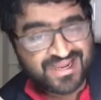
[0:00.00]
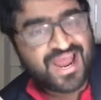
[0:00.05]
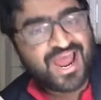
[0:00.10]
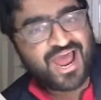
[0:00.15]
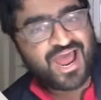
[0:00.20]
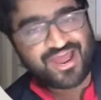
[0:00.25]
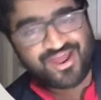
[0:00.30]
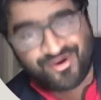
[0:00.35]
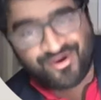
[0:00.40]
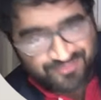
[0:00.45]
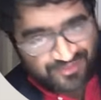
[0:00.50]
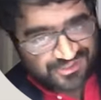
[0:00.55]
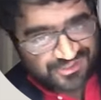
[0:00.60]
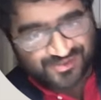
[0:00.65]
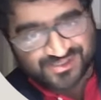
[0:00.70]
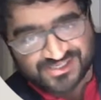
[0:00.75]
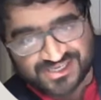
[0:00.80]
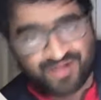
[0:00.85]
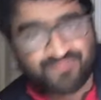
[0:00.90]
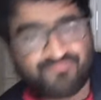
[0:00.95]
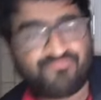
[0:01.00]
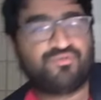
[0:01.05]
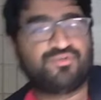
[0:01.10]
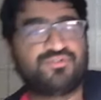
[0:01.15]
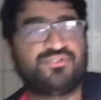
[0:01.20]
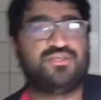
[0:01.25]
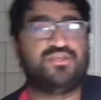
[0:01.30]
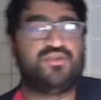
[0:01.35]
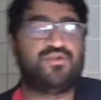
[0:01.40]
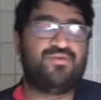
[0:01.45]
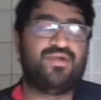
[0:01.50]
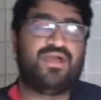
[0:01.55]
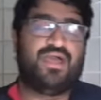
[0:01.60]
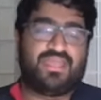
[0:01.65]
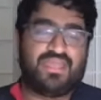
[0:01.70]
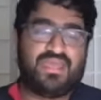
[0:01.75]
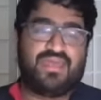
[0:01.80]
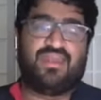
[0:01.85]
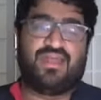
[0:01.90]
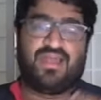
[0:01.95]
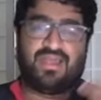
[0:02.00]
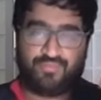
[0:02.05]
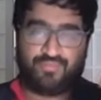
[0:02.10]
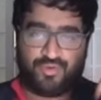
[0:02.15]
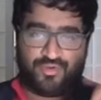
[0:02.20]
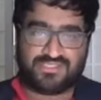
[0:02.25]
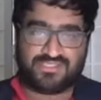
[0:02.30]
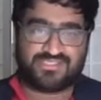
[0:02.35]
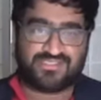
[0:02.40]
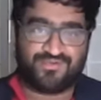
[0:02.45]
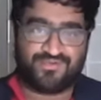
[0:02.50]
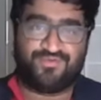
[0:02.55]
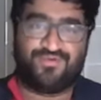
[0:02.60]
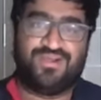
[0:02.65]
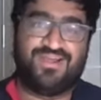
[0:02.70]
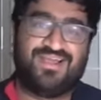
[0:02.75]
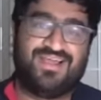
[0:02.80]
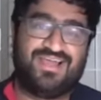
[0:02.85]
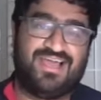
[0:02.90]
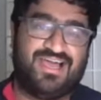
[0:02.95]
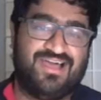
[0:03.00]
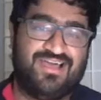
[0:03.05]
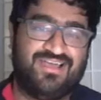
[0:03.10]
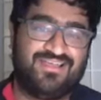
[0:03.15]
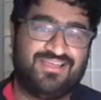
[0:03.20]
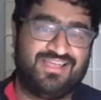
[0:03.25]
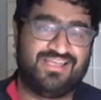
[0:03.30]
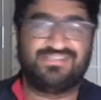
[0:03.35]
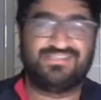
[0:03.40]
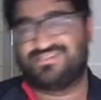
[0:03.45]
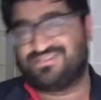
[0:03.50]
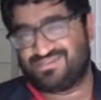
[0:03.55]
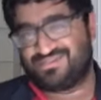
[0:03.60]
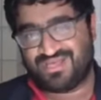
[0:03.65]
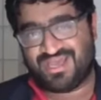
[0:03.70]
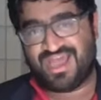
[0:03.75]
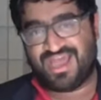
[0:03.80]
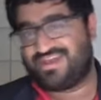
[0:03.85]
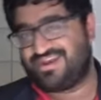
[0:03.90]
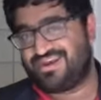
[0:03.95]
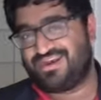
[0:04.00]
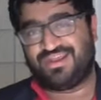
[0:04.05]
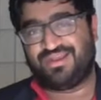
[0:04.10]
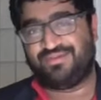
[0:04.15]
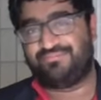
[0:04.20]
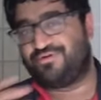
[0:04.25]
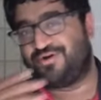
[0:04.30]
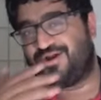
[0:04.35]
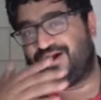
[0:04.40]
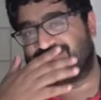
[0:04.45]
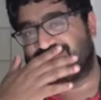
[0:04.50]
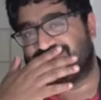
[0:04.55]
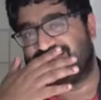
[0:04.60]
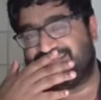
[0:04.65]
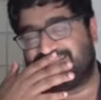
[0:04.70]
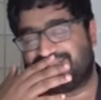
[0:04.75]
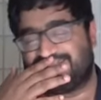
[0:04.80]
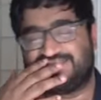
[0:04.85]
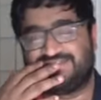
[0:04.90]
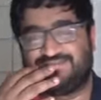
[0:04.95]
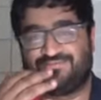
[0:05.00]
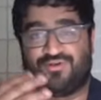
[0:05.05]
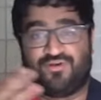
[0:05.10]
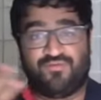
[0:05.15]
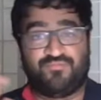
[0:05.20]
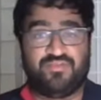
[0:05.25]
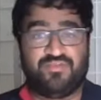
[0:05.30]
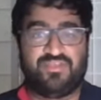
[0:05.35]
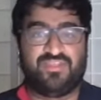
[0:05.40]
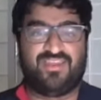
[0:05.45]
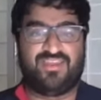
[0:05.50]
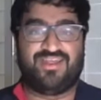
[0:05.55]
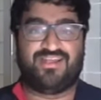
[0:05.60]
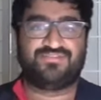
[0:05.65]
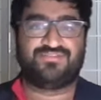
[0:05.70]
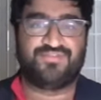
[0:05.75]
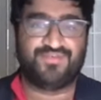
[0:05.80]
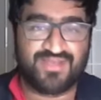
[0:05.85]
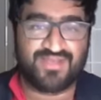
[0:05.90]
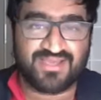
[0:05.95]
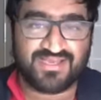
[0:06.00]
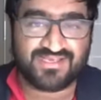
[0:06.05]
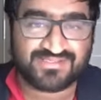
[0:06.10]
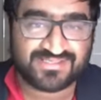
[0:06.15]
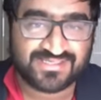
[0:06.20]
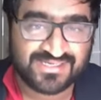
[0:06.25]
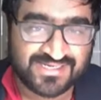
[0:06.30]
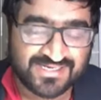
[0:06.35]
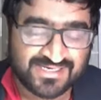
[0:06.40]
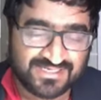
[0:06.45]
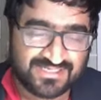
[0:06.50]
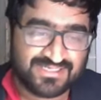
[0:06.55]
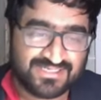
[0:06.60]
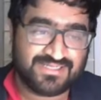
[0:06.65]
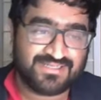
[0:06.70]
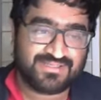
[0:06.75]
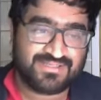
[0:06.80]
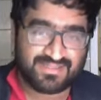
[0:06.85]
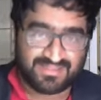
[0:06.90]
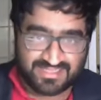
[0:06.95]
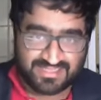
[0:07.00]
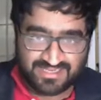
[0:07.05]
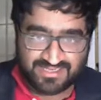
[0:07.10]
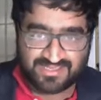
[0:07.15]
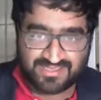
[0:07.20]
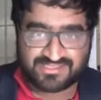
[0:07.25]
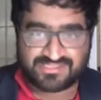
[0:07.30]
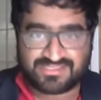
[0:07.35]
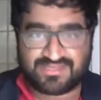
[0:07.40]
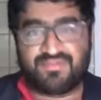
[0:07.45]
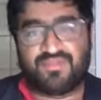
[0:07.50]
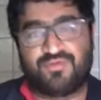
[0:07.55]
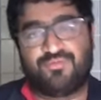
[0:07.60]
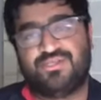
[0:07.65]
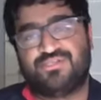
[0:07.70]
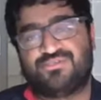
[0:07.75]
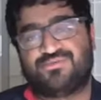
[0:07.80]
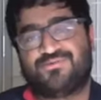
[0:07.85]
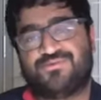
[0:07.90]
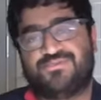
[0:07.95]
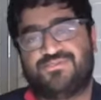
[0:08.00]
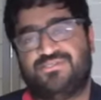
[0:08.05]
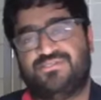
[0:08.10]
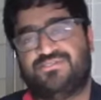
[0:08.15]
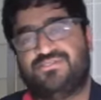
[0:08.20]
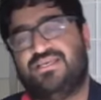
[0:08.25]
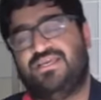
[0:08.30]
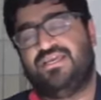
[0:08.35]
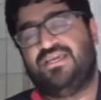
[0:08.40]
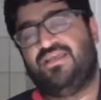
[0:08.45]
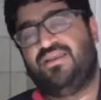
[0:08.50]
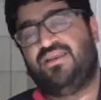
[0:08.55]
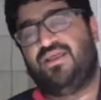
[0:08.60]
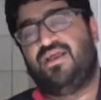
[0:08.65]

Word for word: I hope this was helpful to you. Again, I'm going to, uh, in the editing process, hopefully in the next few days, link some of the resources in